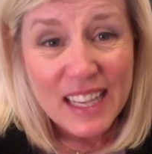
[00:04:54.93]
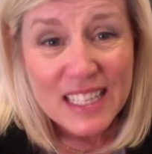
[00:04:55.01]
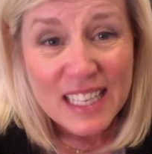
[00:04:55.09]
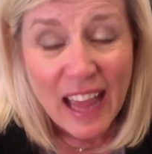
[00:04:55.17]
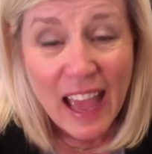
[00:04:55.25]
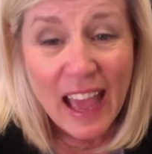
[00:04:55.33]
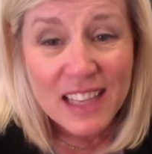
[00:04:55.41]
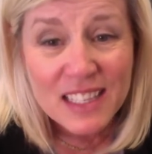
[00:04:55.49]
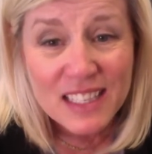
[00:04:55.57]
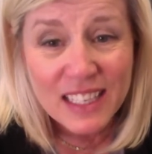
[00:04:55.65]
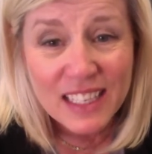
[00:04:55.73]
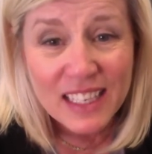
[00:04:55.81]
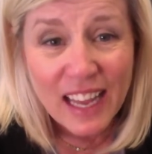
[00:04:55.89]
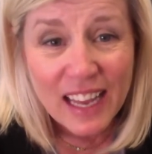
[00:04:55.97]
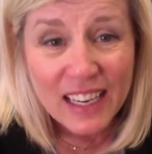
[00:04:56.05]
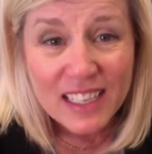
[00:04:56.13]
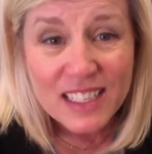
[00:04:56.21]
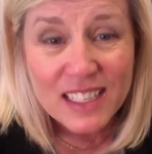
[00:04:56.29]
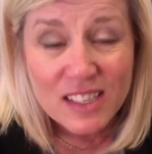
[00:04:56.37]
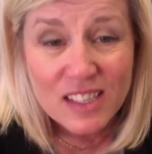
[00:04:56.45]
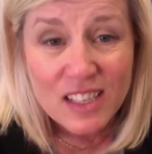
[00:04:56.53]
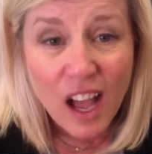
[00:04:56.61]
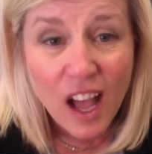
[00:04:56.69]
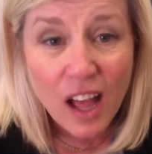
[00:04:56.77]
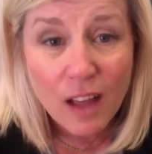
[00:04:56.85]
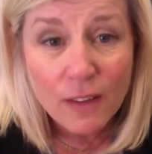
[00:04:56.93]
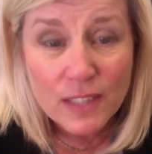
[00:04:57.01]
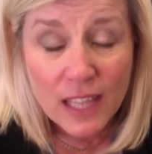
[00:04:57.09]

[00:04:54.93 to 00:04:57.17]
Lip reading: and it dissolves calcium.